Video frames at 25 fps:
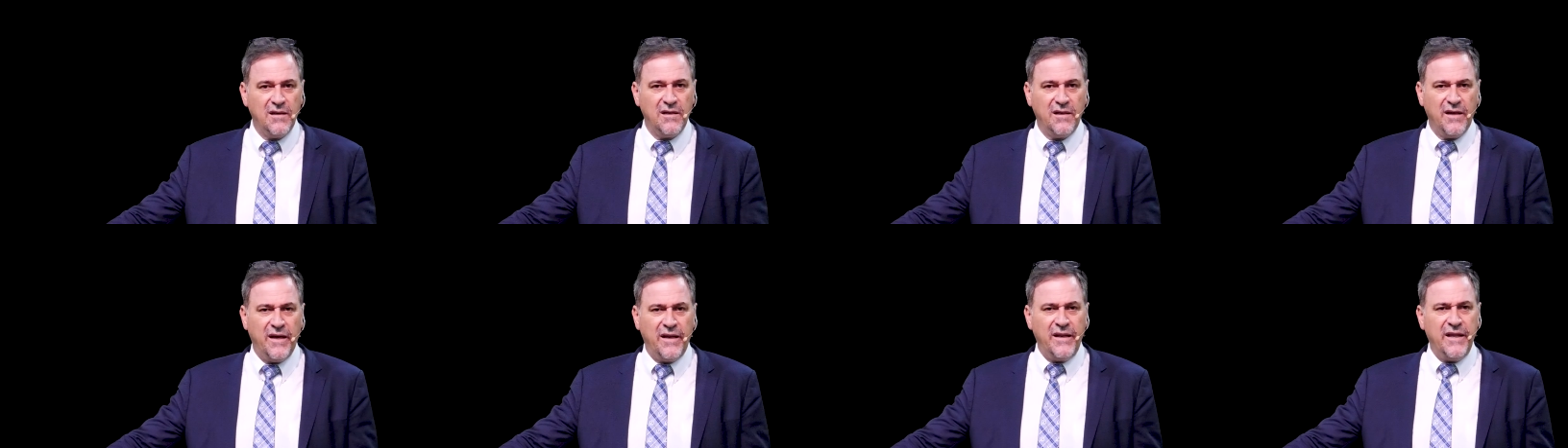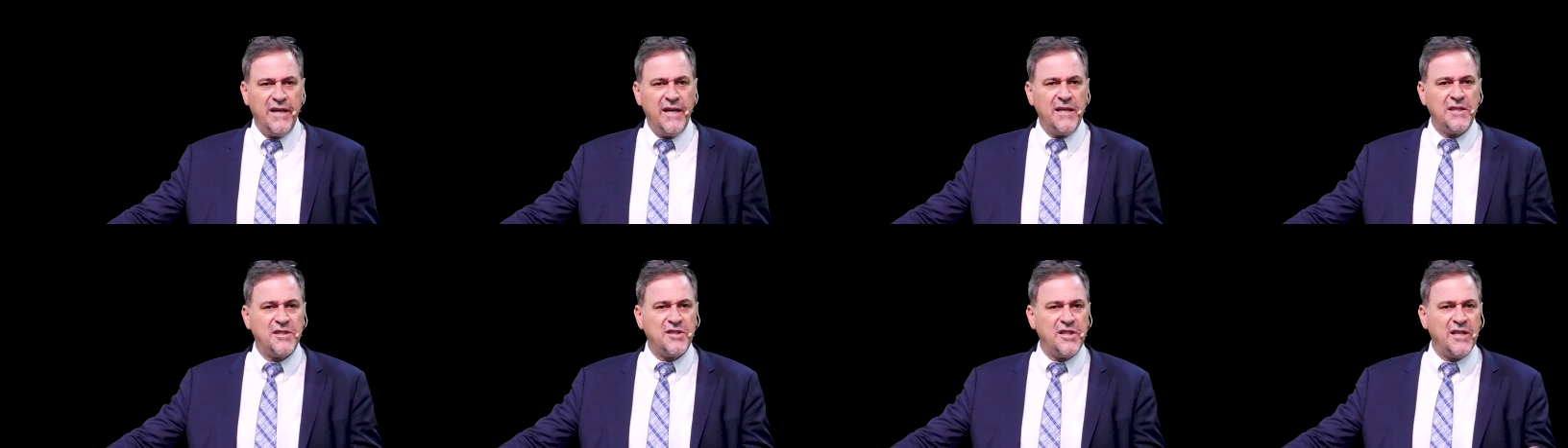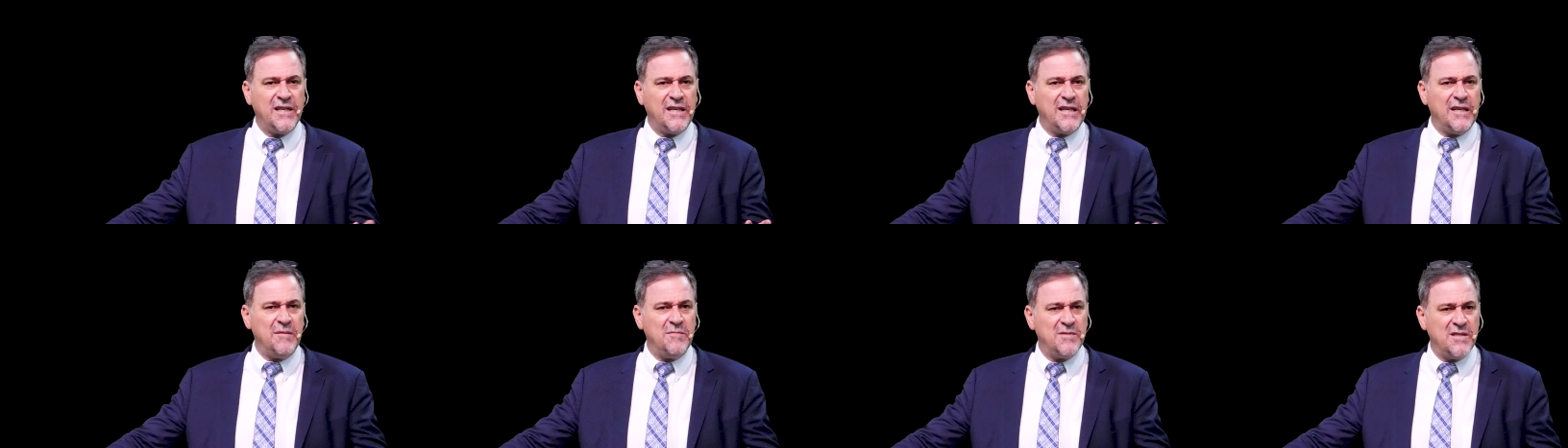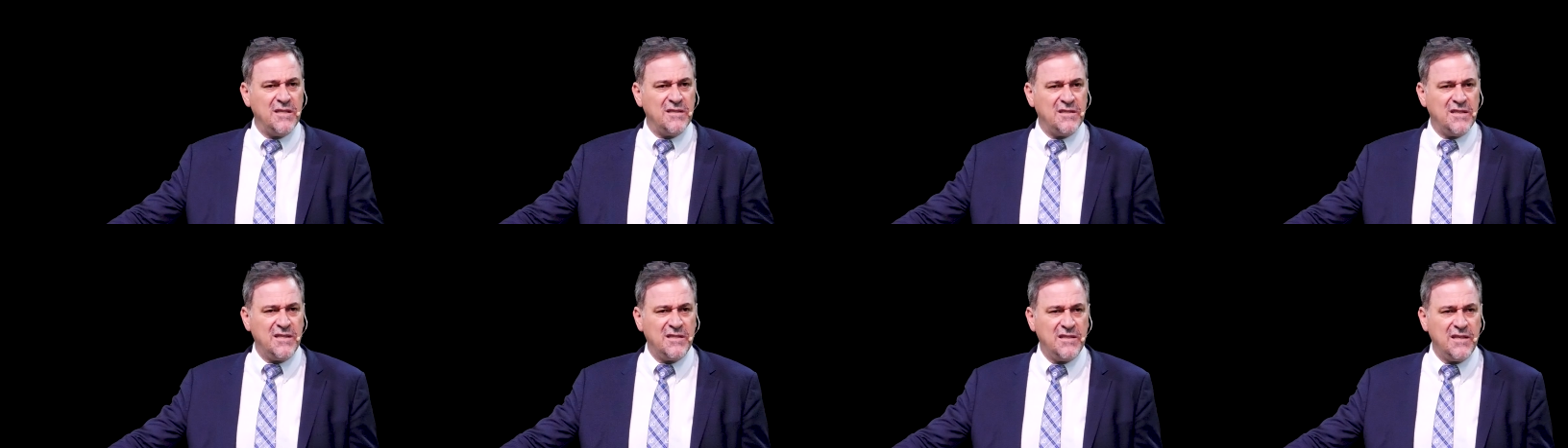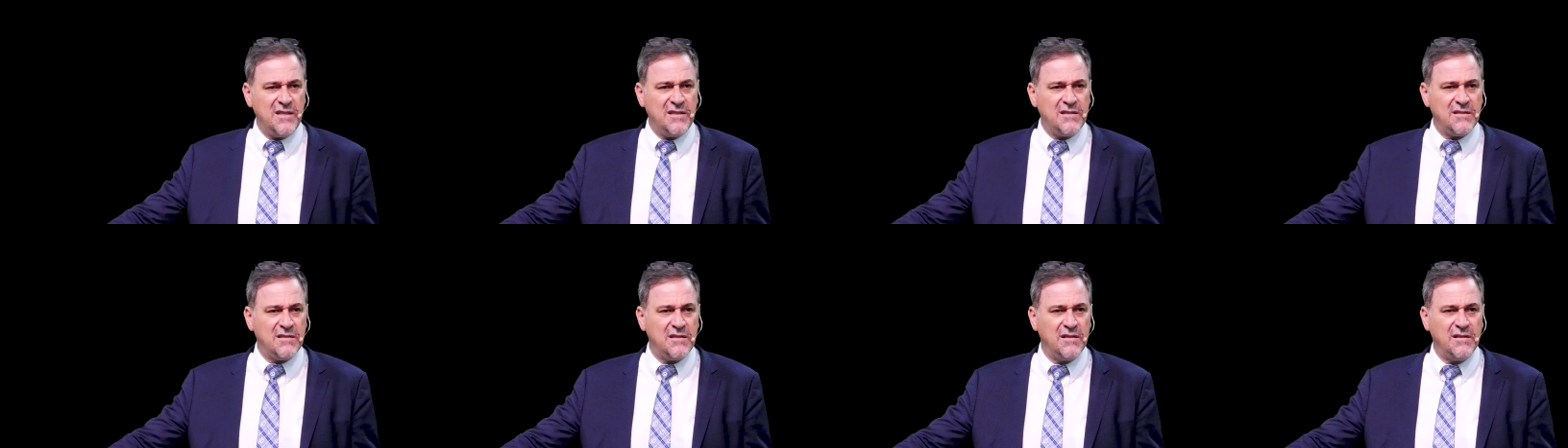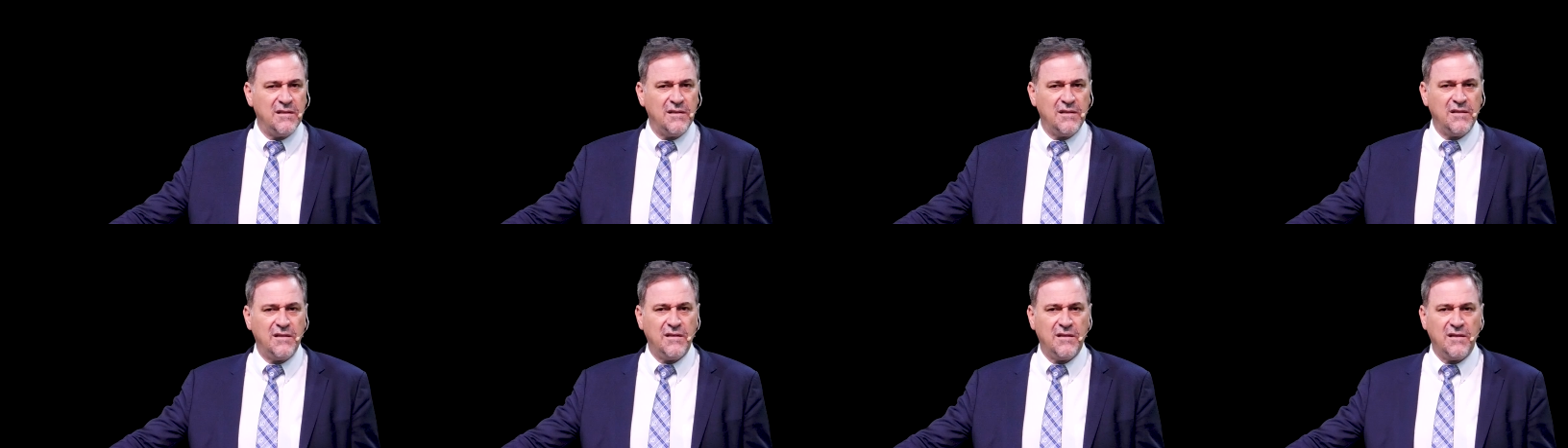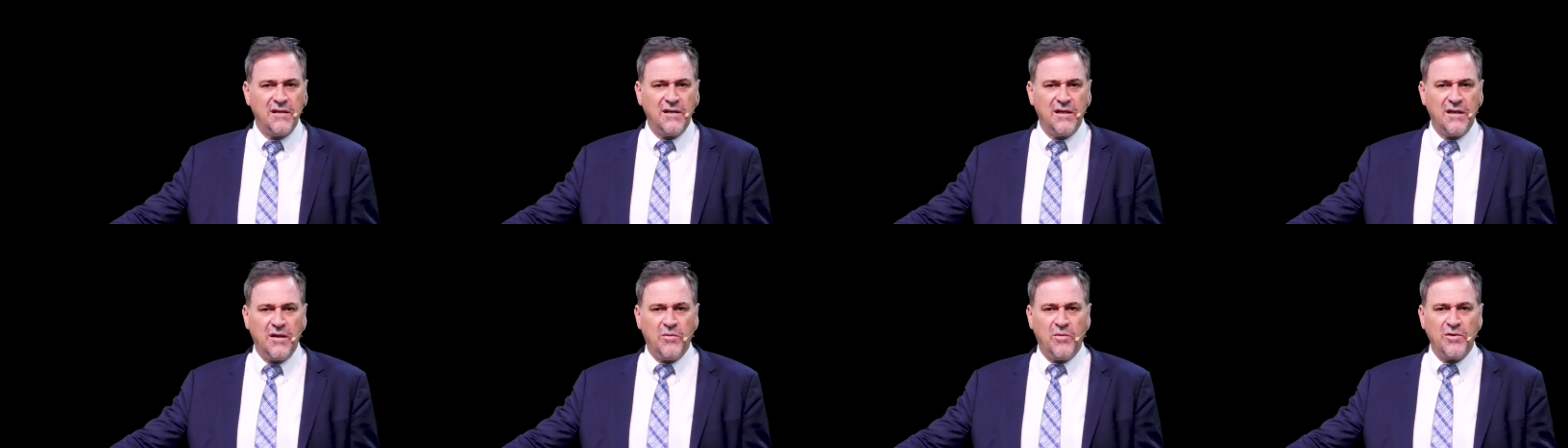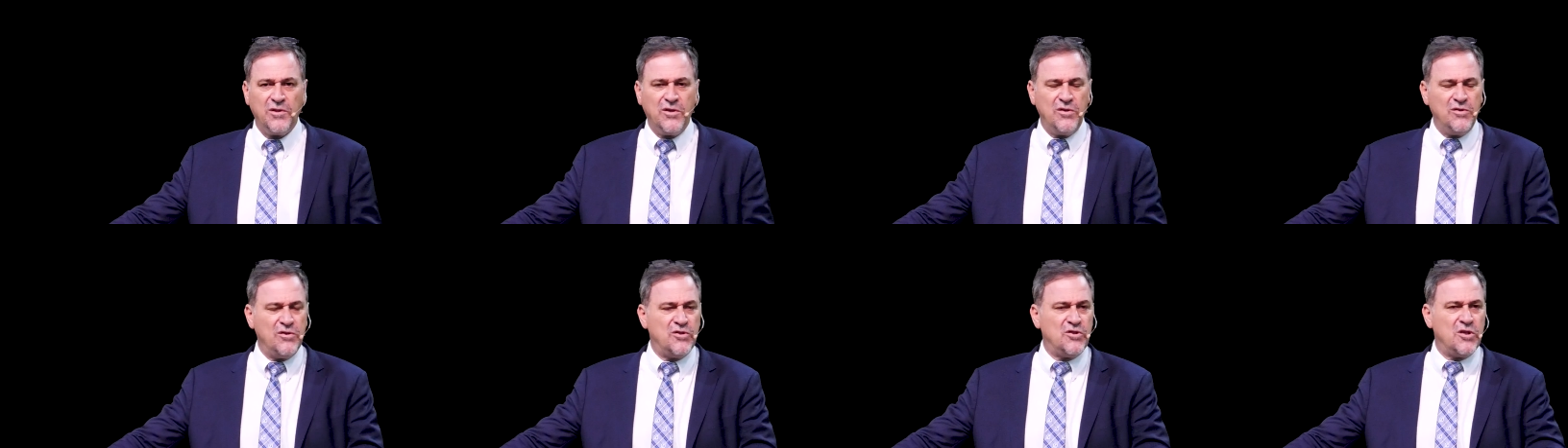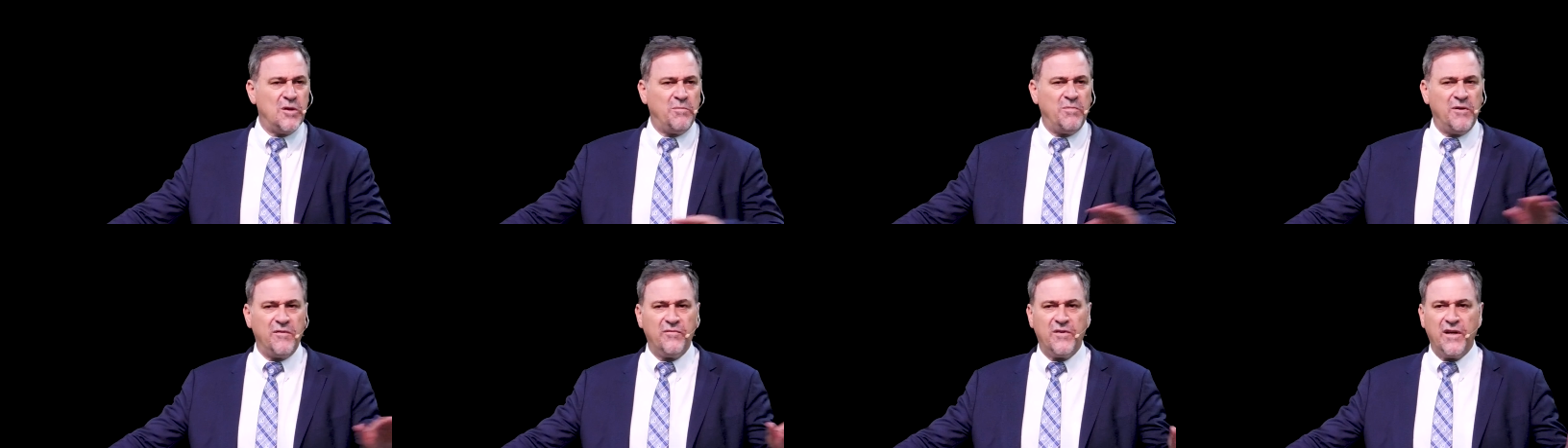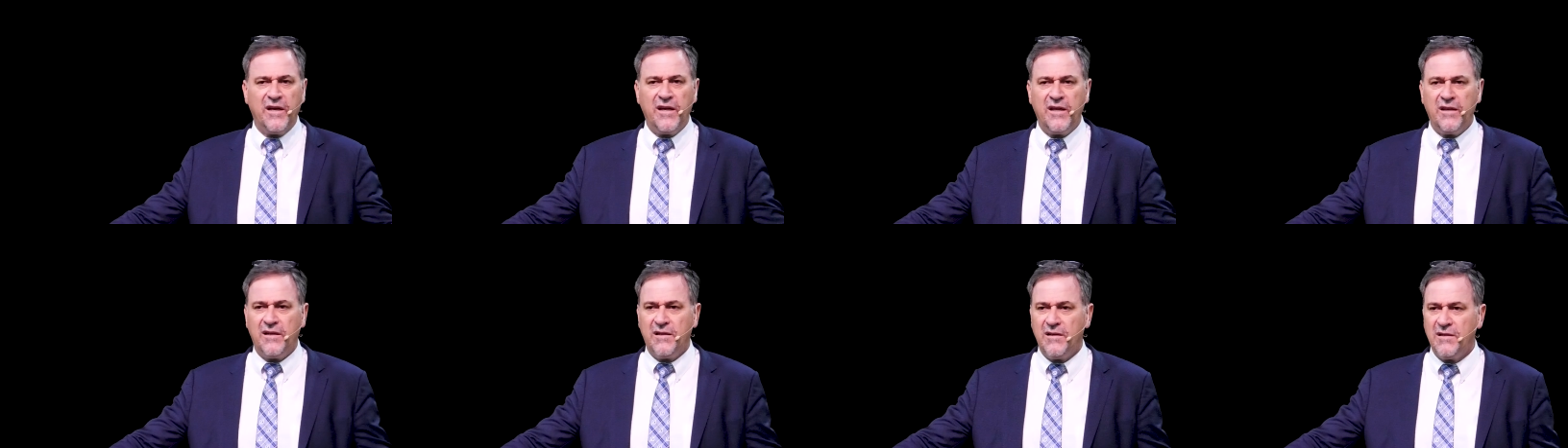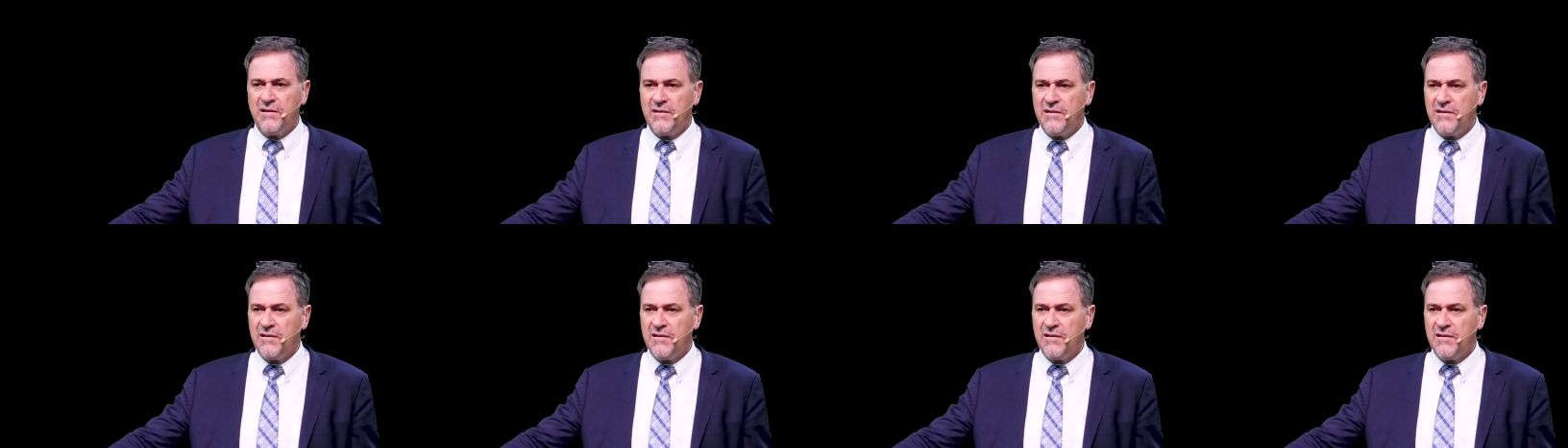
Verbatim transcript: And here she comes and she says, I want you to chop off the head